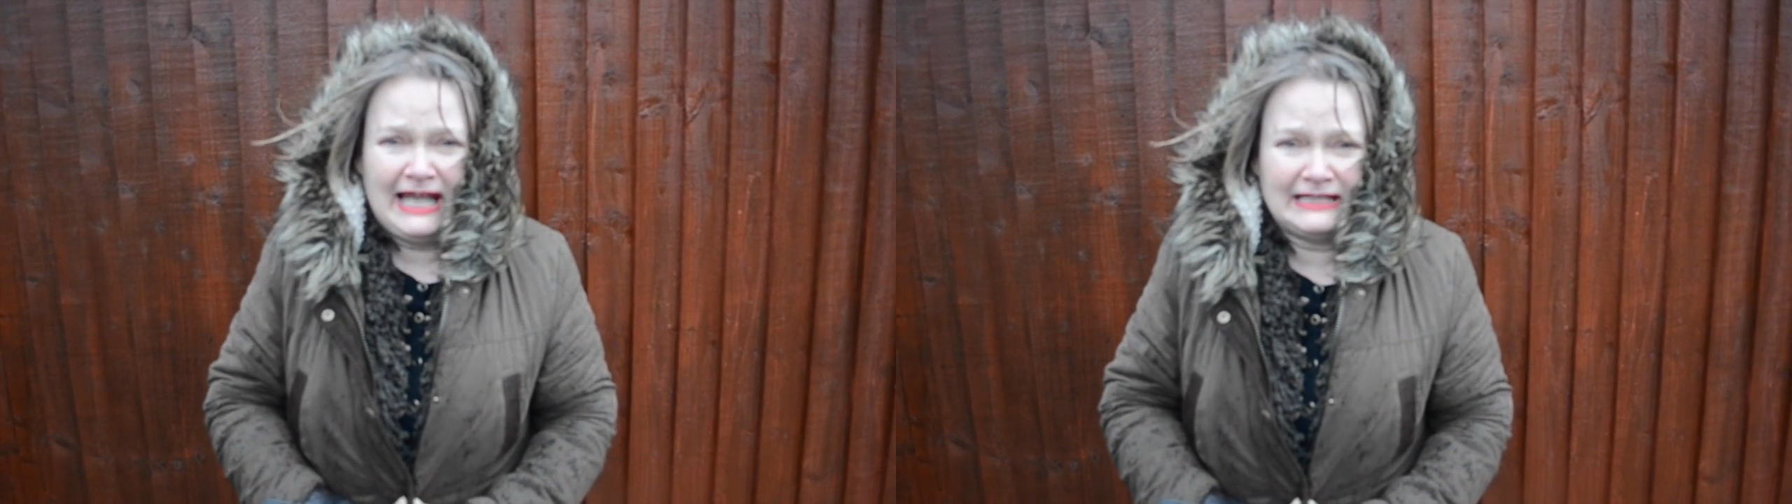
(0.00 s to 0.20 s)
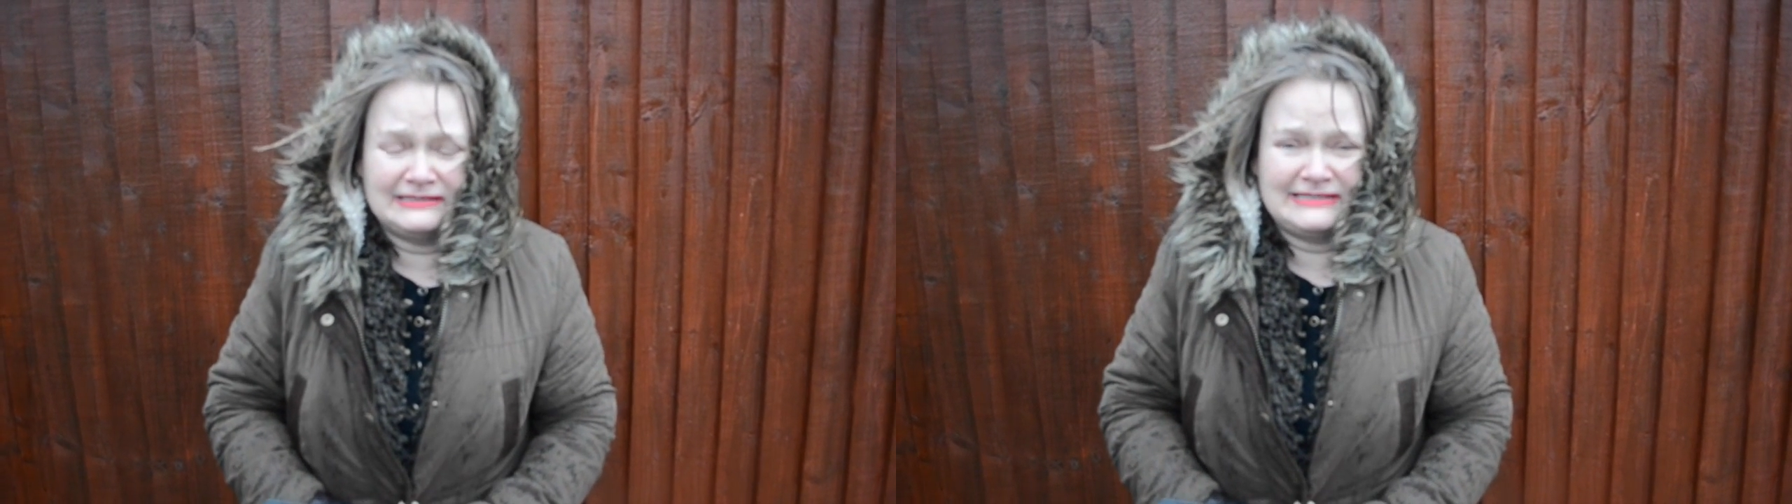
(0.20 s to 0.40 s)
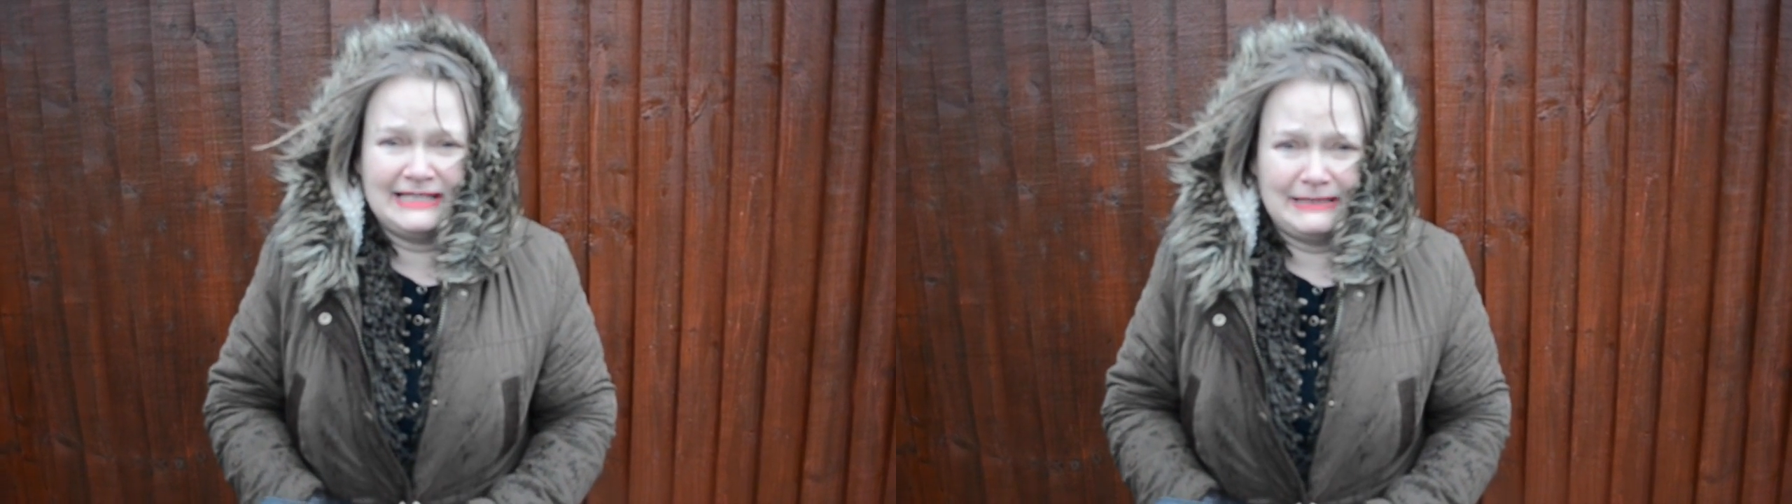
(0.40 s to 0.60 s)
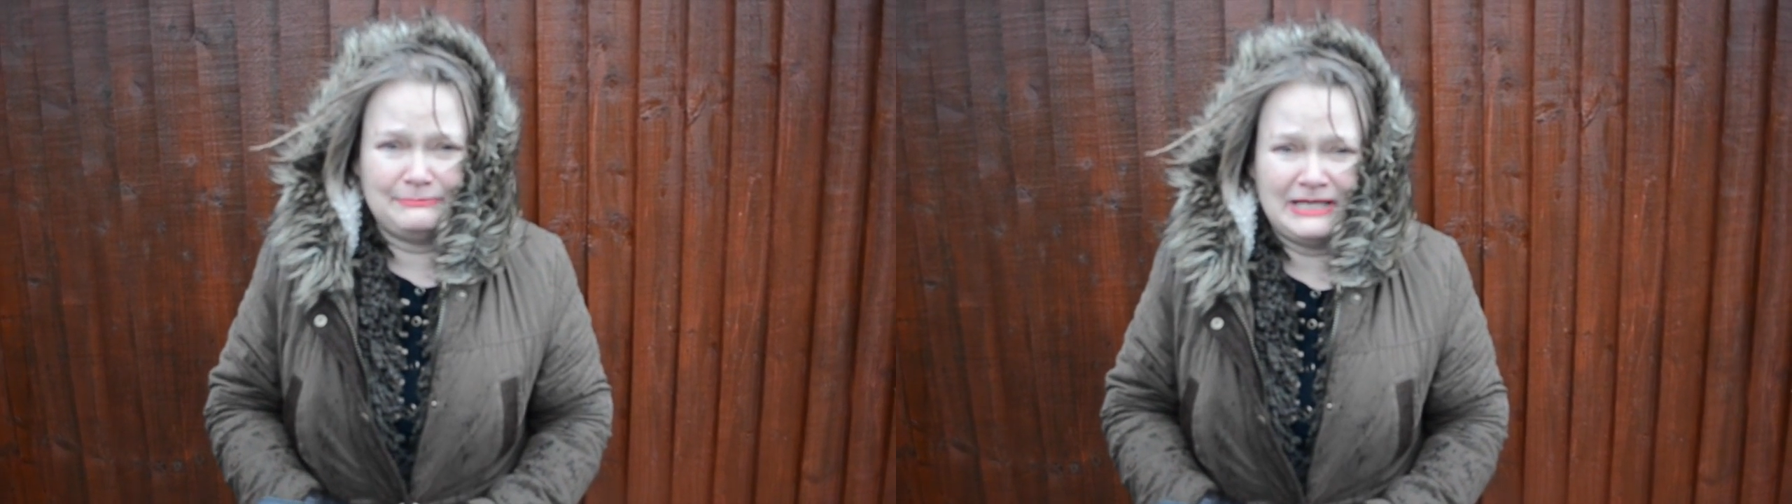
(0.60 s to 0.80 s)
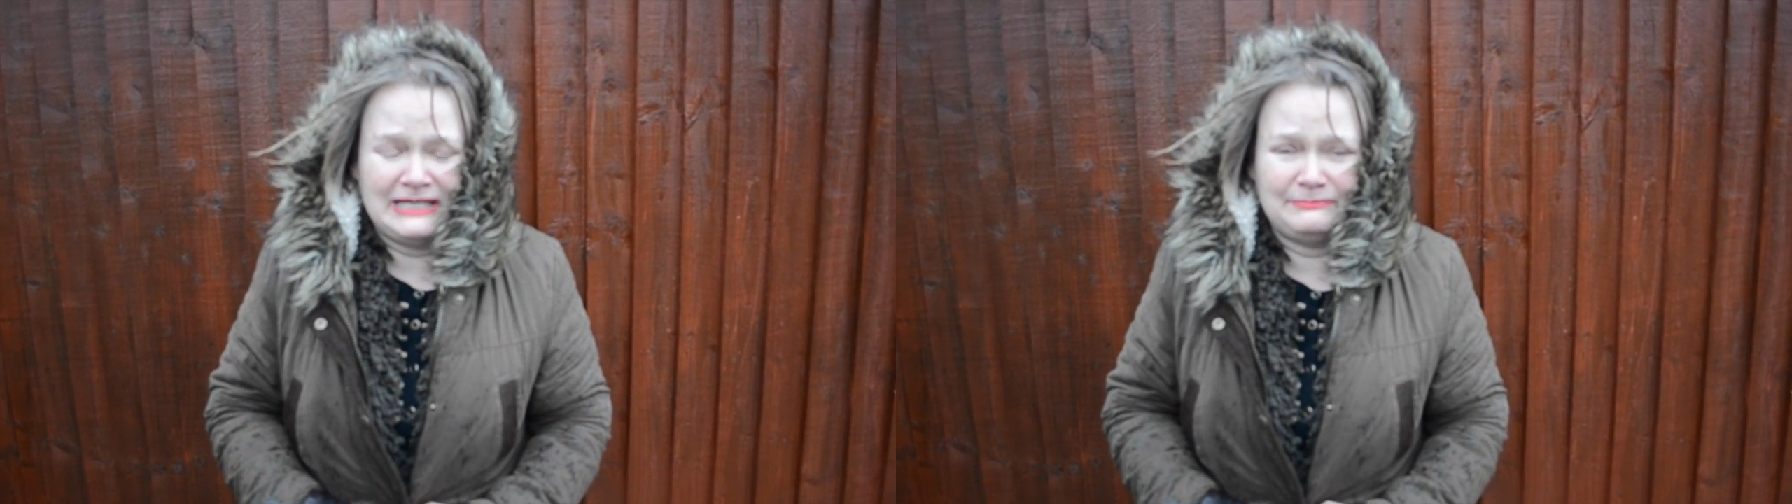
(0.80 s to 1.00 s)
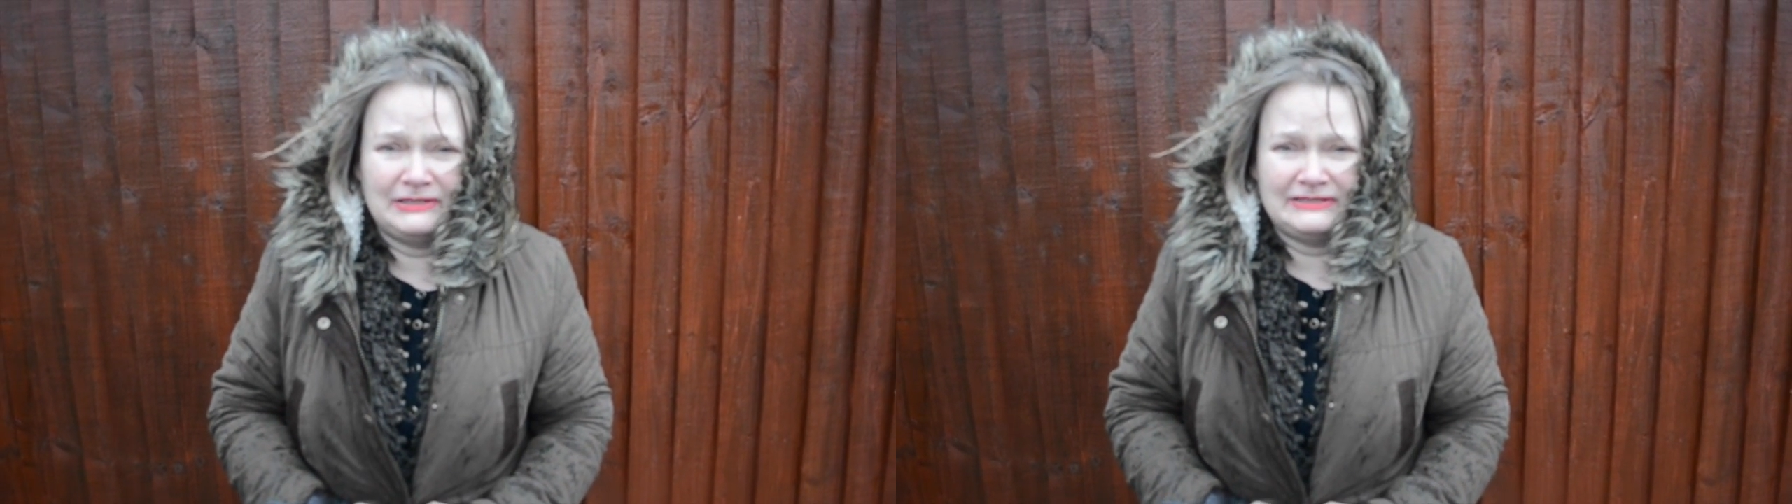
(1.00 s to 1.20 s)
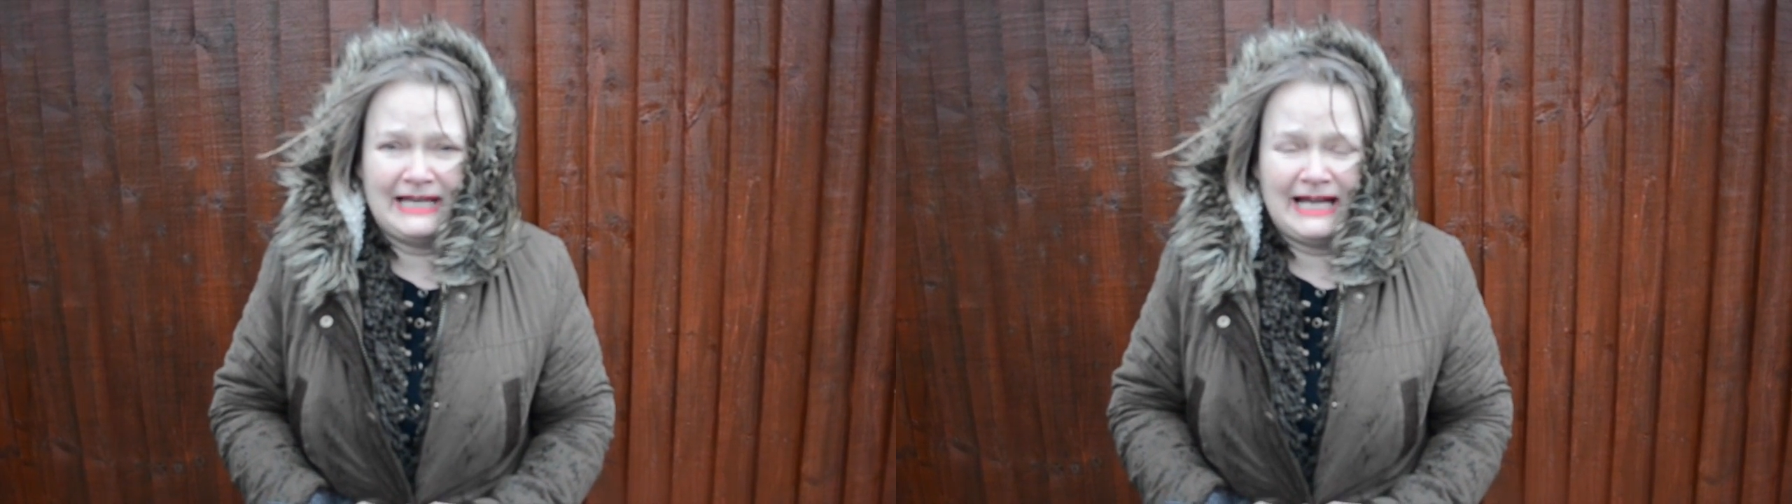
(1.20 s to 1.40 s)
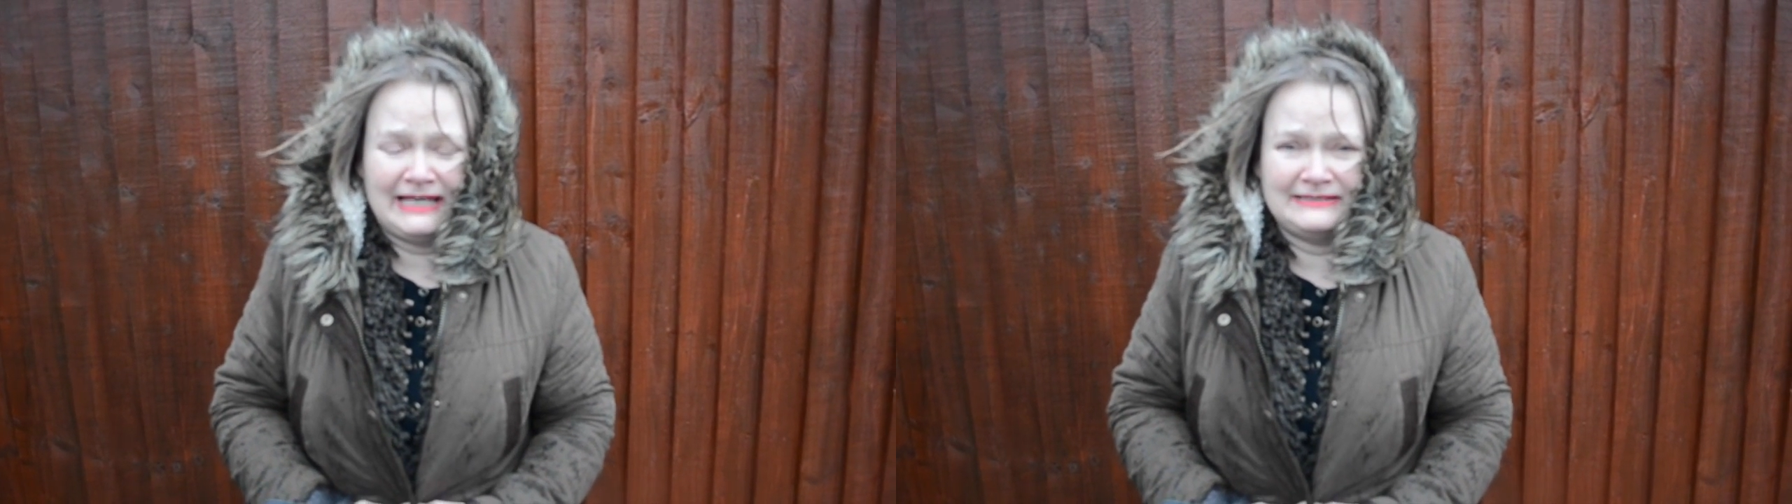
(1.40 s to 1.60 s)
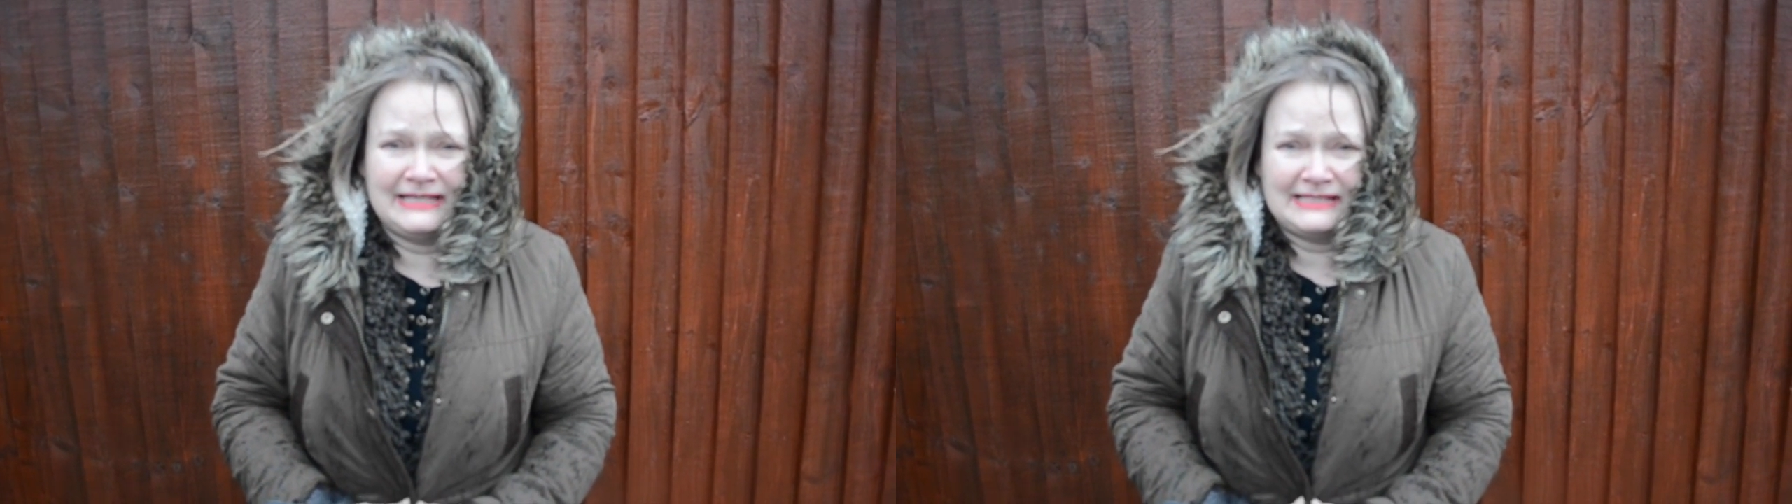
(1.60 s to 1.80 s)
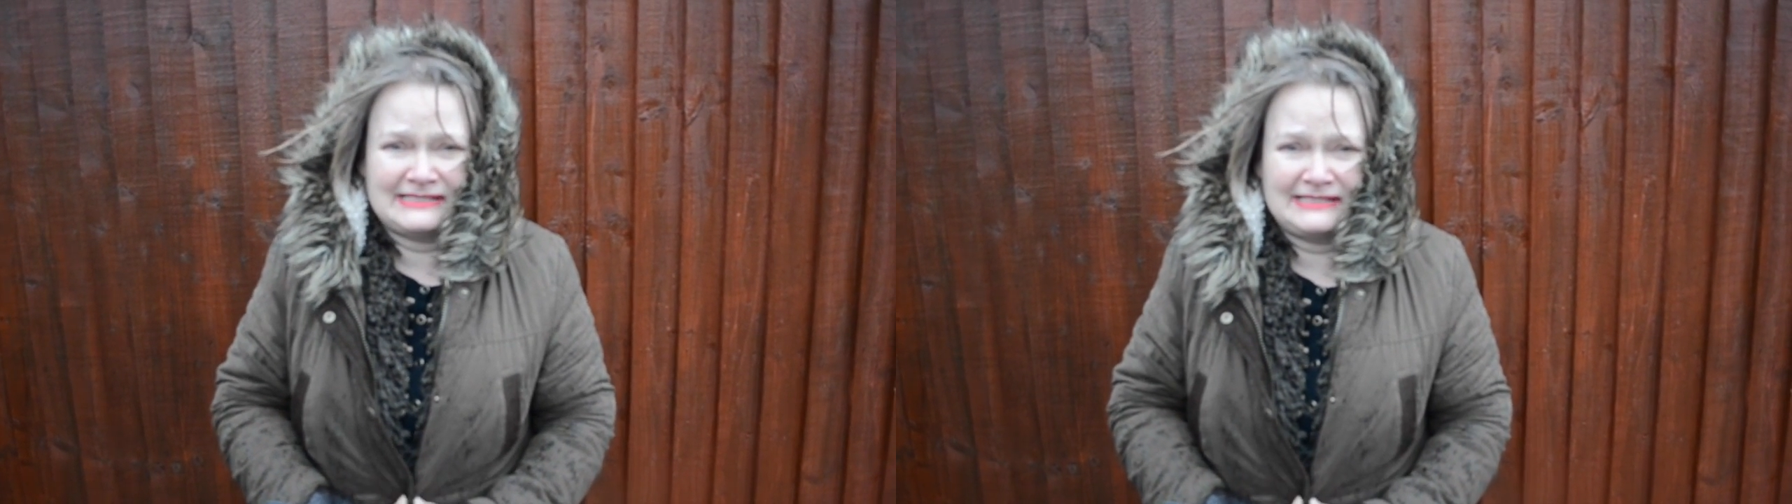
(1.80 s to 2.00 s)
elderly people like
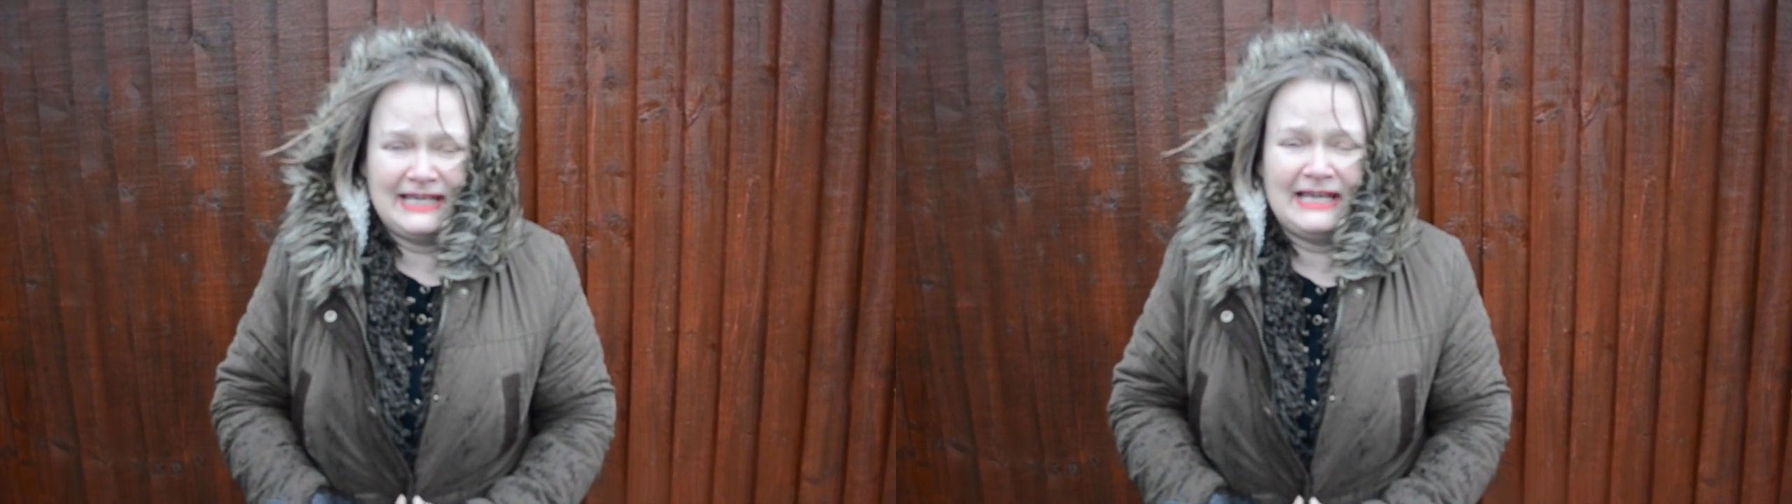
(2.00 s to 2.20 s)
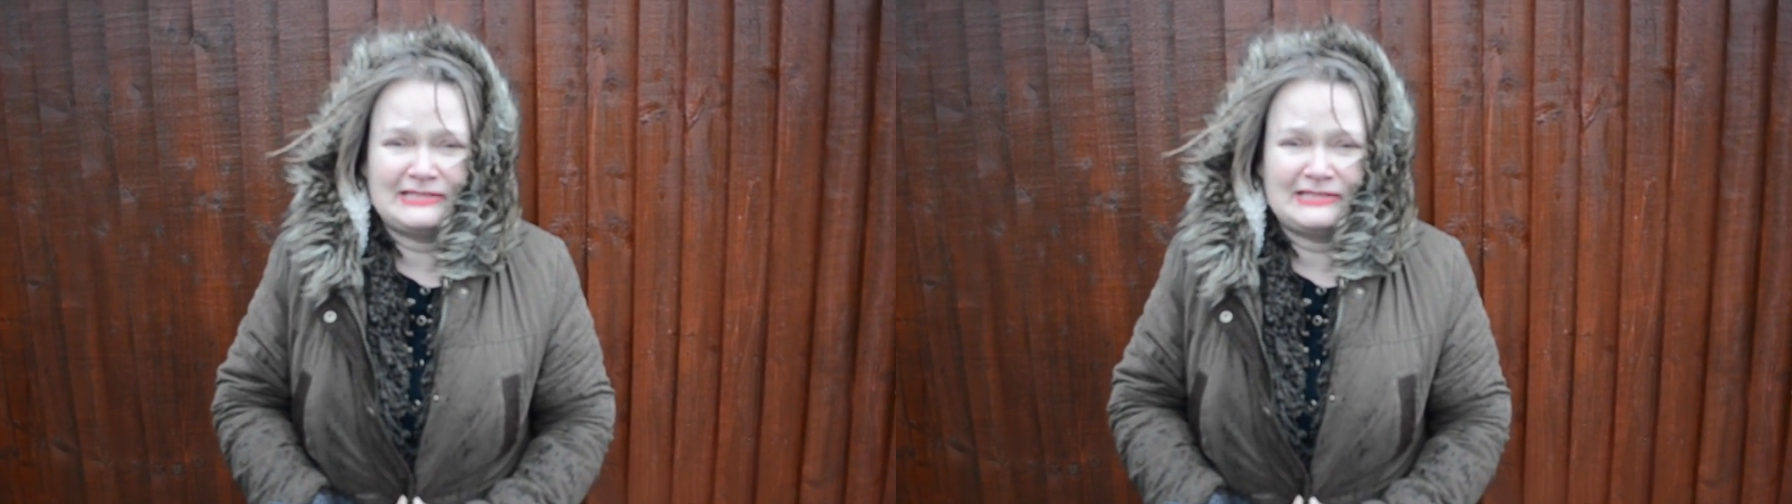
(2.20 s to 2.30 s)
this.